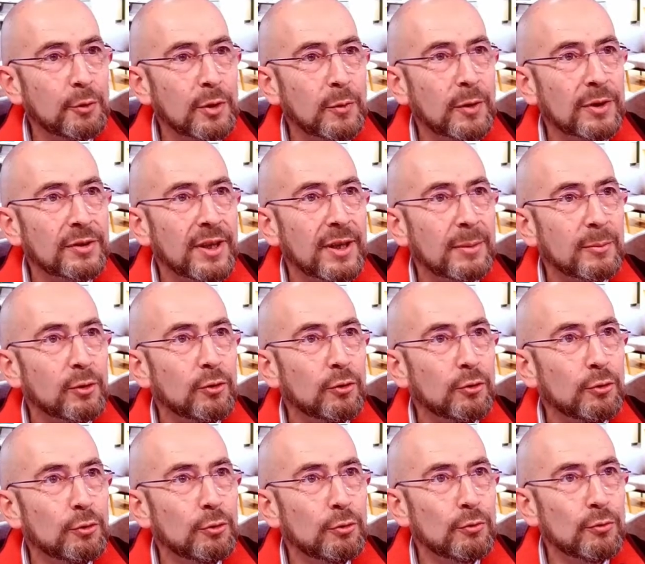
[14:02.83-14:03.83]
want them
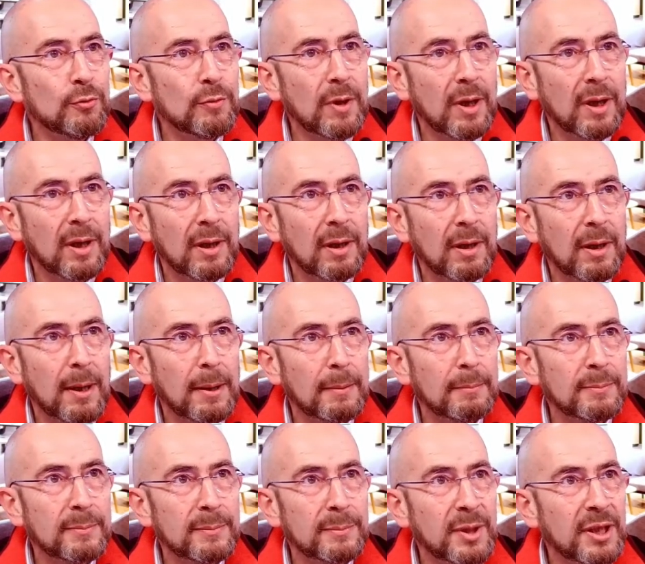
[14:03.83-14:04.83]
to
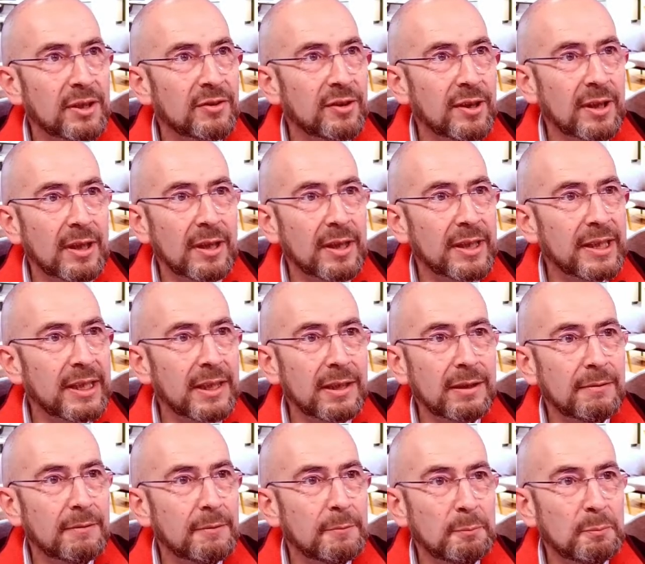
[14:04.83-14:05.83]
basically
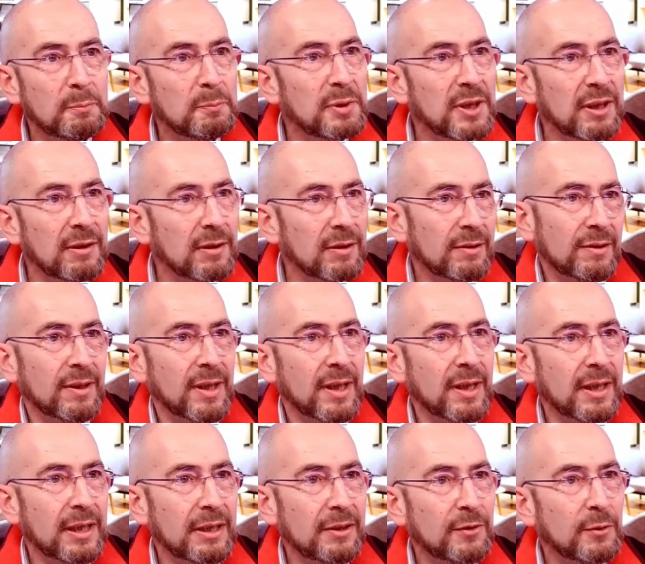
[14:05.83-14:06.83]
build
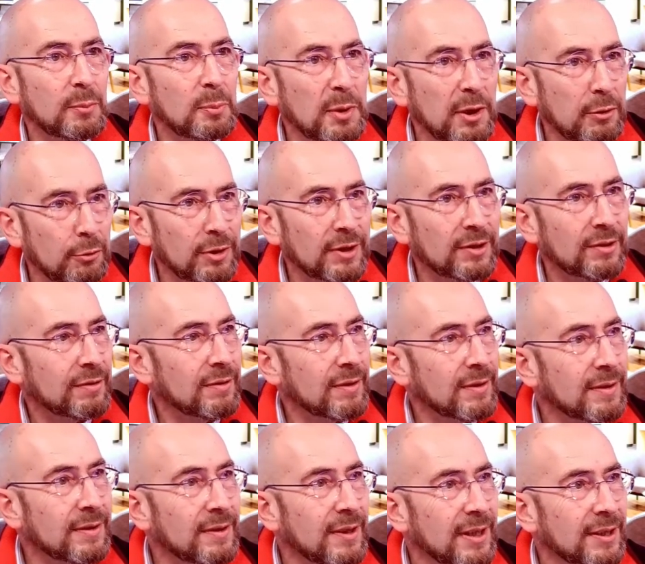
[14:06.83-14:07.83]
a spirit
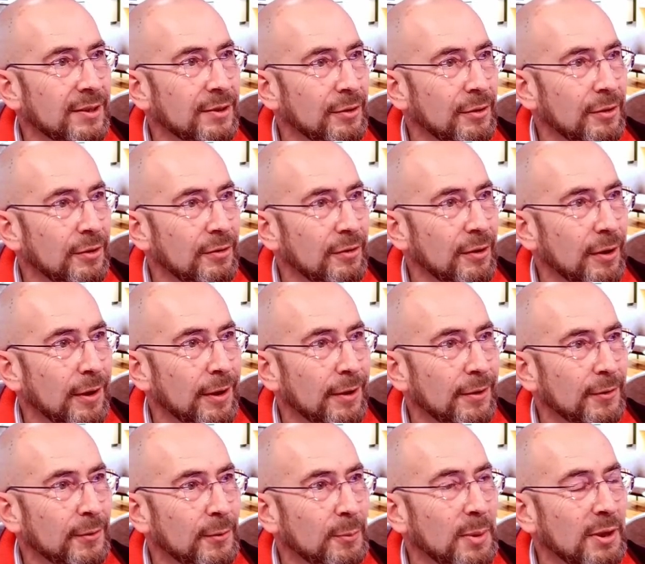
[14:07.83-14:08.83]
that is
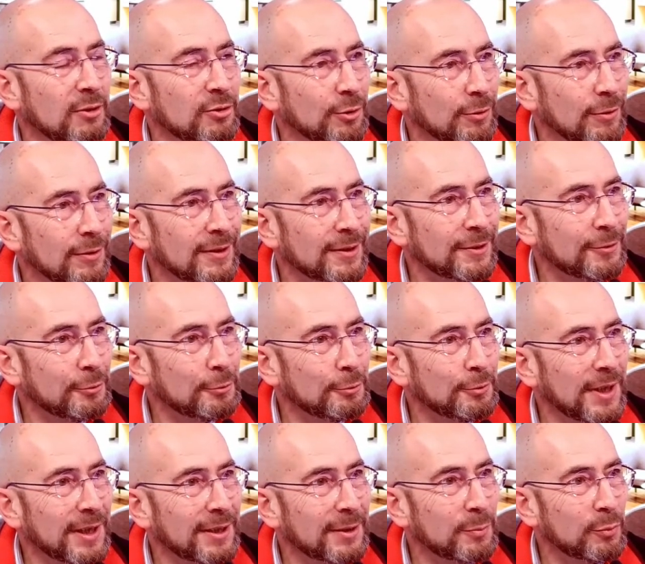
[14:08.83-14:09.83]
special to
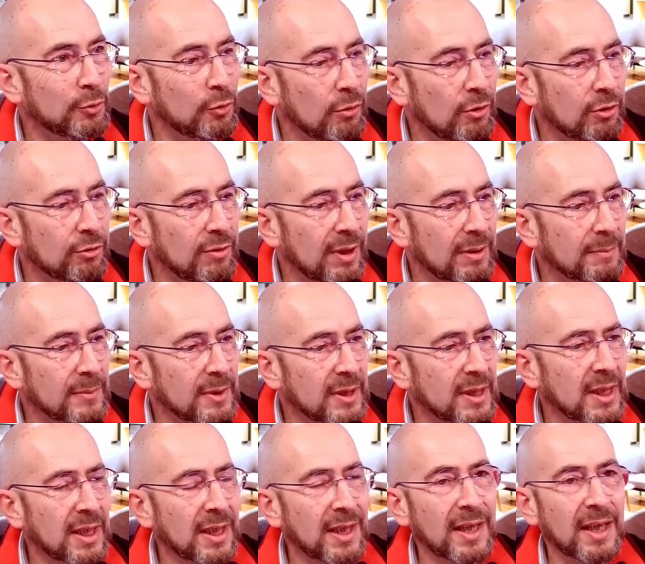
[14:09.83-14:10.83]
that program.
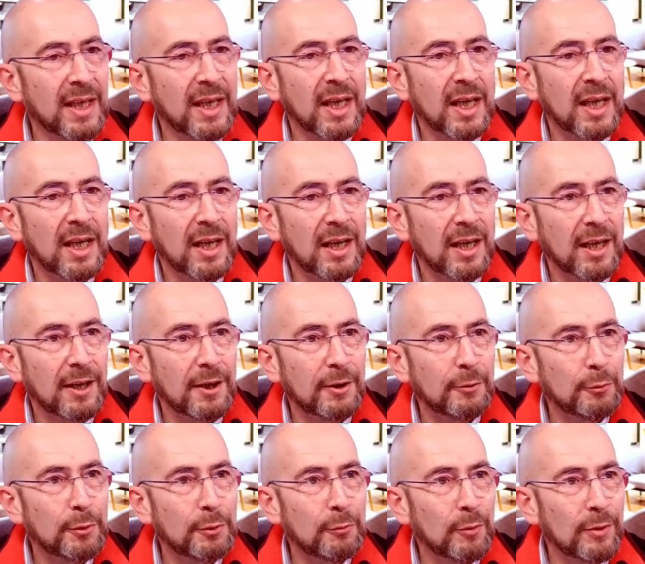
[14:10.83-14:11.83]

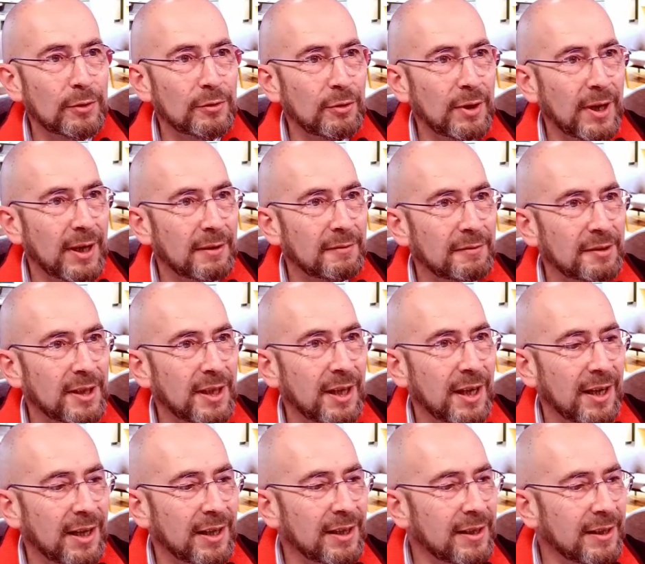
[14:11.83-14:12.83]
We want to have a
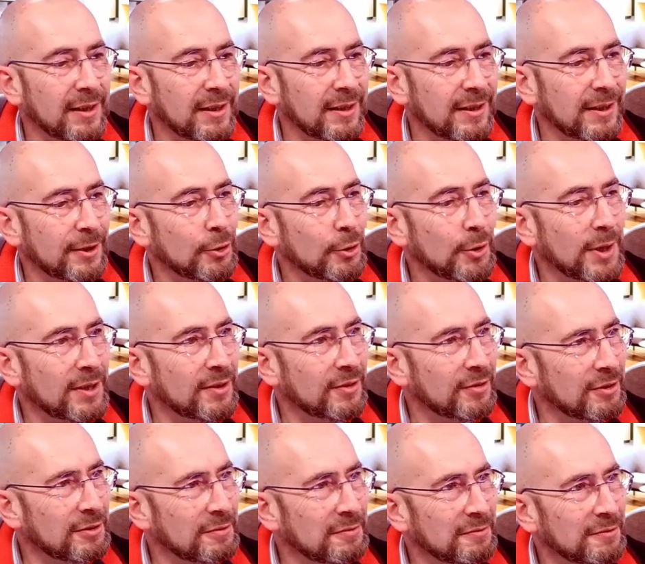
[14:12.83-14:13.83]
highly
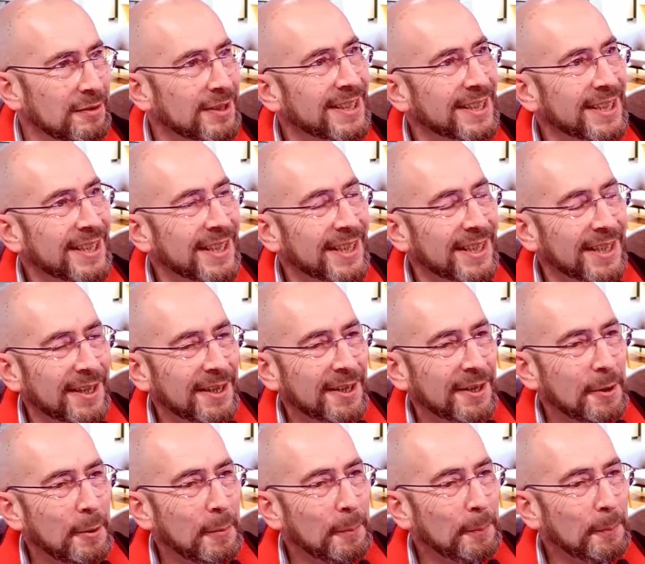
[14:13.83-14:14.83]
cohesive
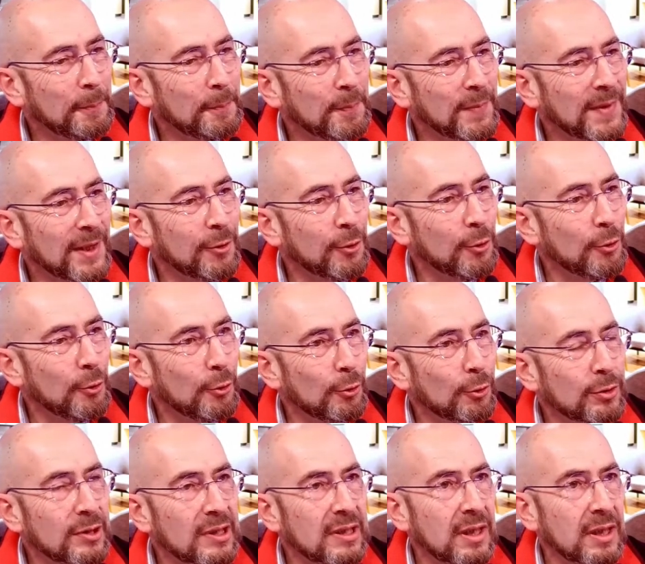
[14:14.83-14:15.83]

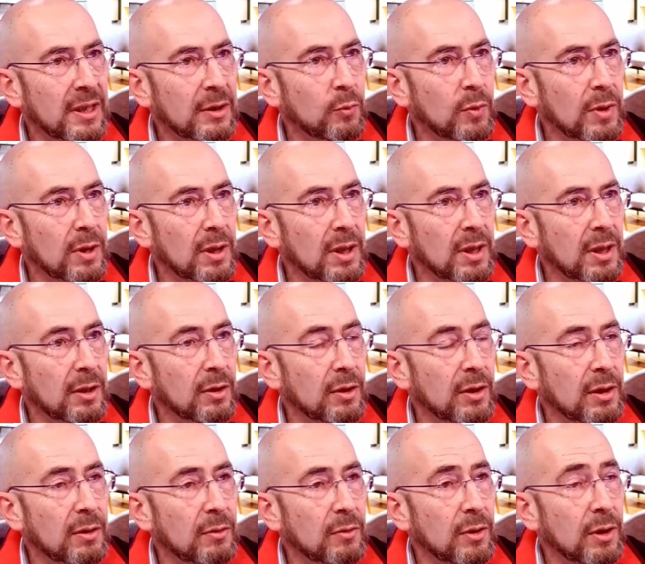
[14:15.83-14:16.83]
cohort. They will
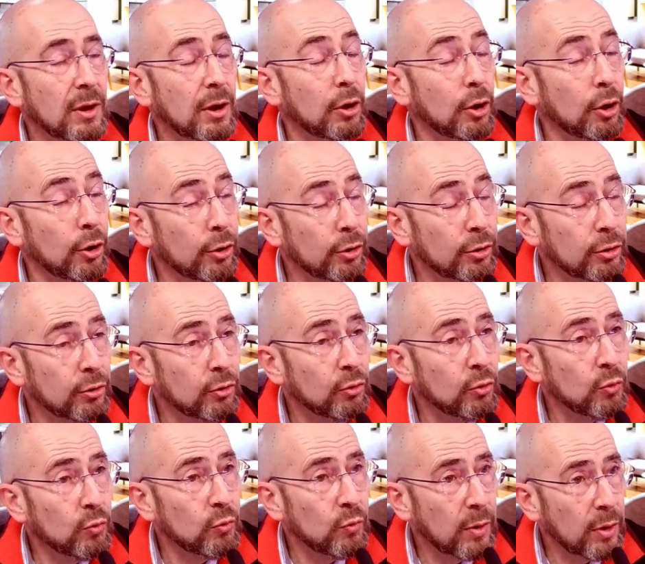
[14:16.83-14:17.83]
learn to
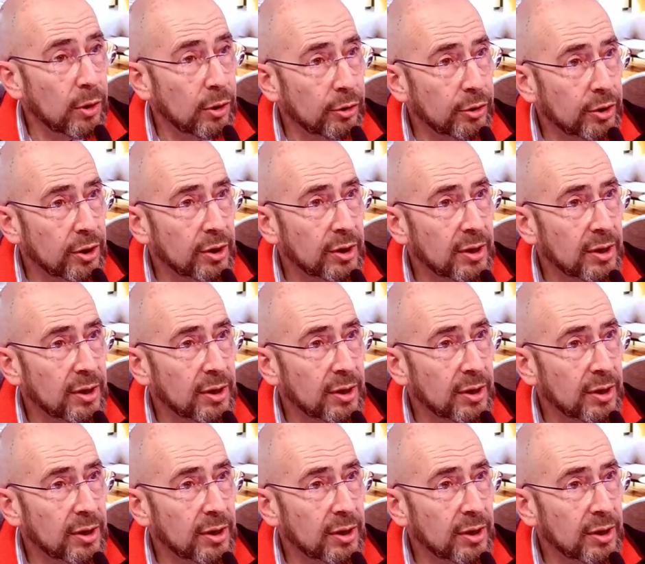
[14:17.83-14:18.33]
work